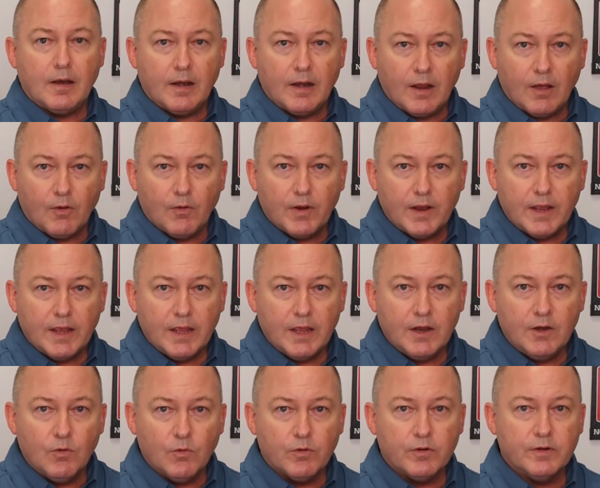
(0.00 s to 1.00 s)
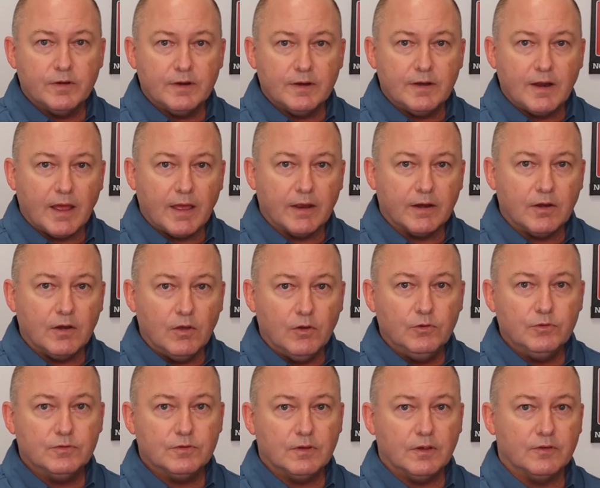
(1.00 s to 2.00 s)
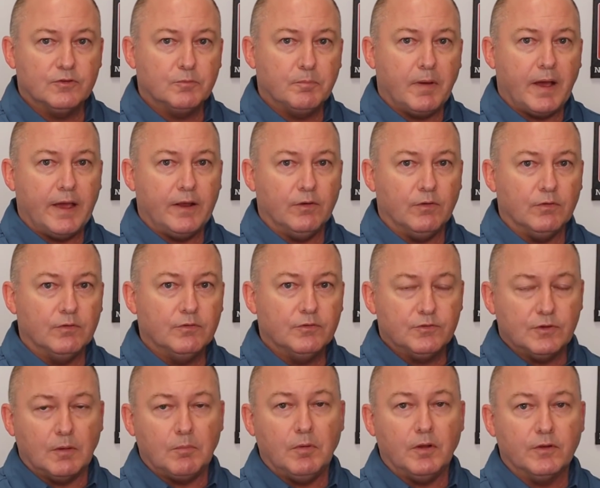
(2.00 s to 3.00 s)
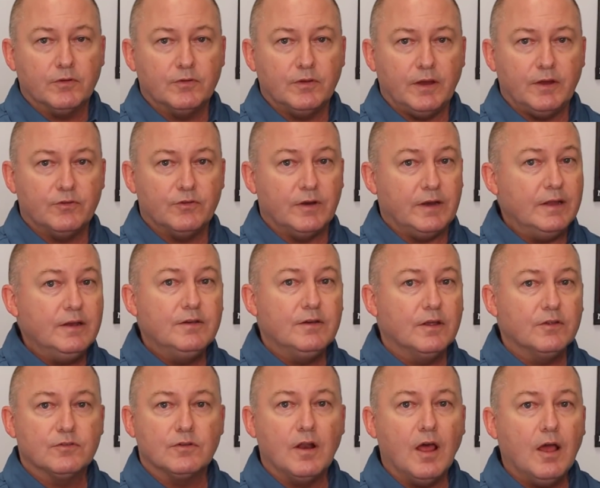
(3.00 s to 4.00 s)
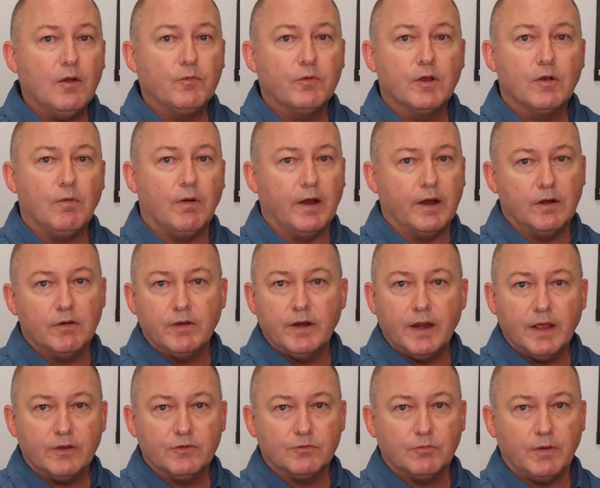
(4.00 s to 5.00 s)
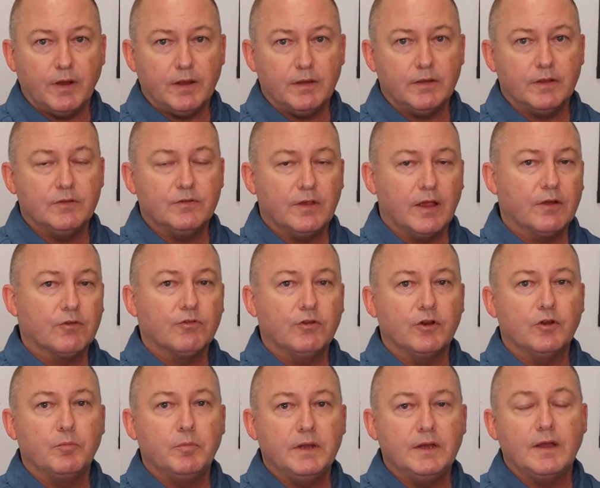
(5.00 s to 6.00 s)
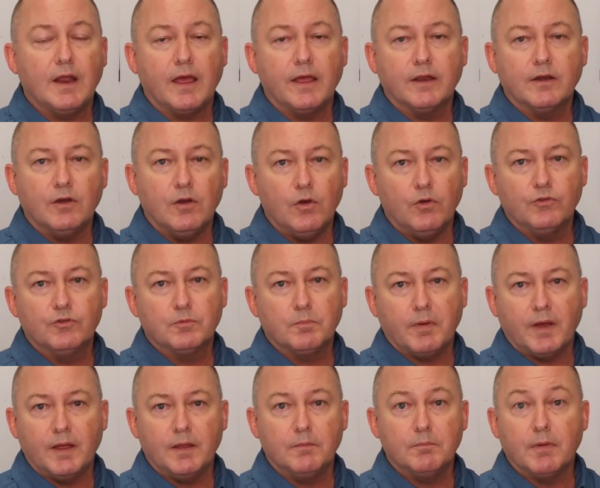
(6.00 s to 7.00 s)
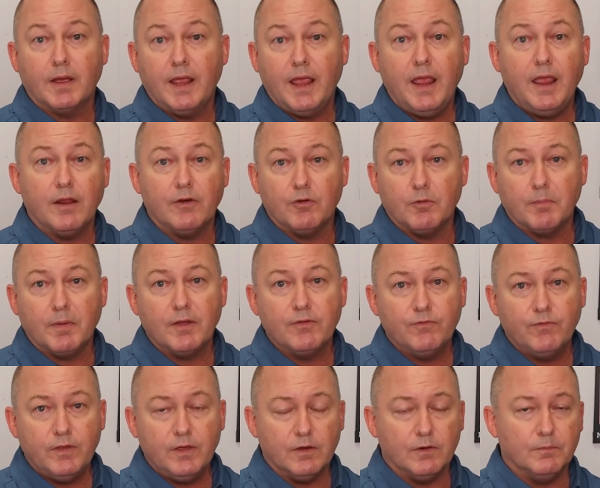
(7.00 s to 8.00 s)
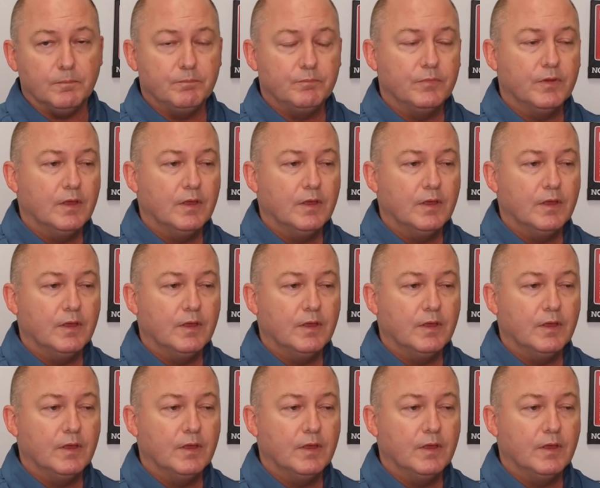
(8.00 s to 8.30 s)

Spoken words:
Now, in order to diagnose a spinal subluxation, it does not require an X-ray. It's actually to be diagnosed by hand or by feel.